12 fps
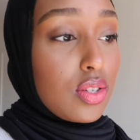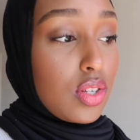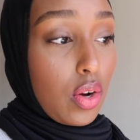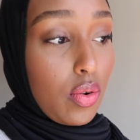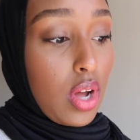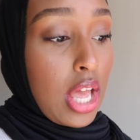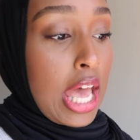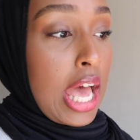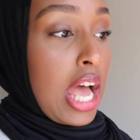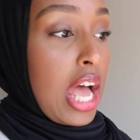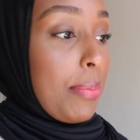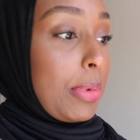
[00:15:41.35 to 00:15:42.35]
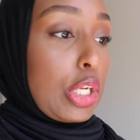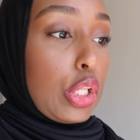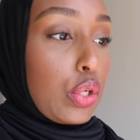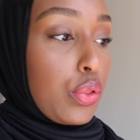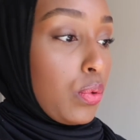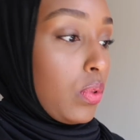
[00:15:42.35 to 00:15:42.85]
So I'm gonna
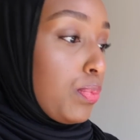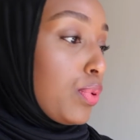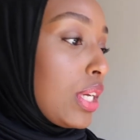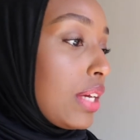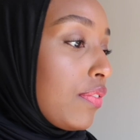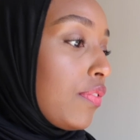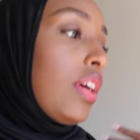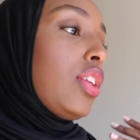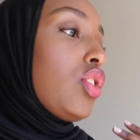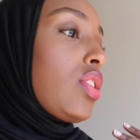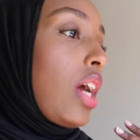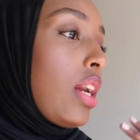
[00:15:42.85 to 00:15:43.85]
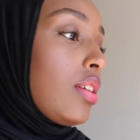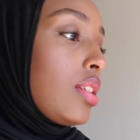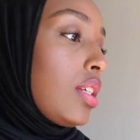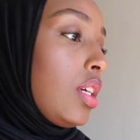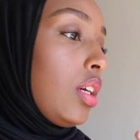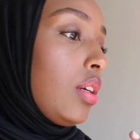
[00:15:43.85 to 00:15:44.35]
look through the brief and just kind of
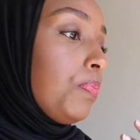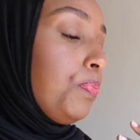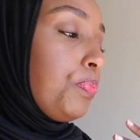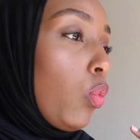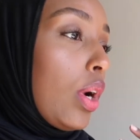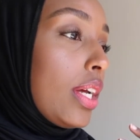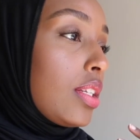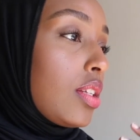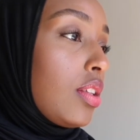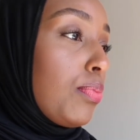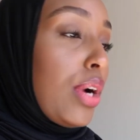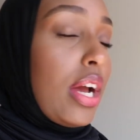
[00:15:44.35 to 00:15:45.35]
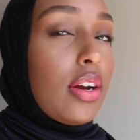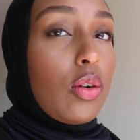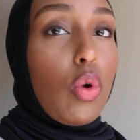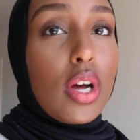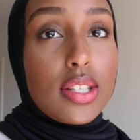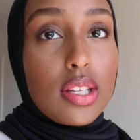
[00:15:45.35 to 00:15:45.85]
see what the brand
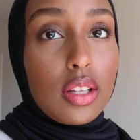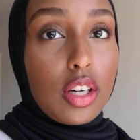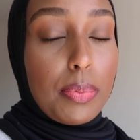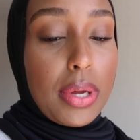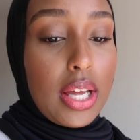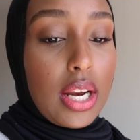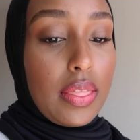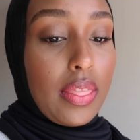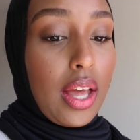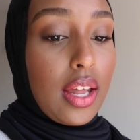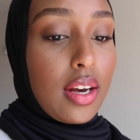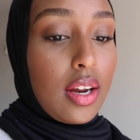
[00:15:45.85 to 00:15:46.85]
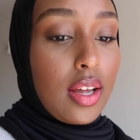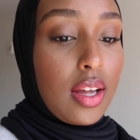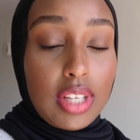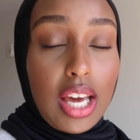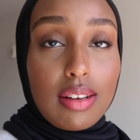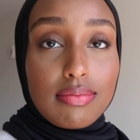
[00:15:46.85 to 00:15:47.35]
wants a little bit, and then
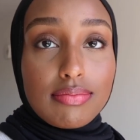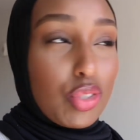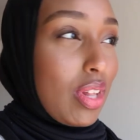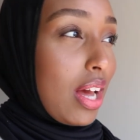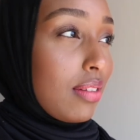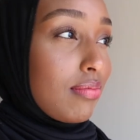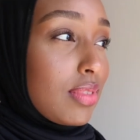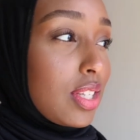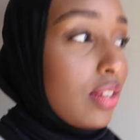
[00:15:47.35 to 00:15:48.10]
yeah, do that.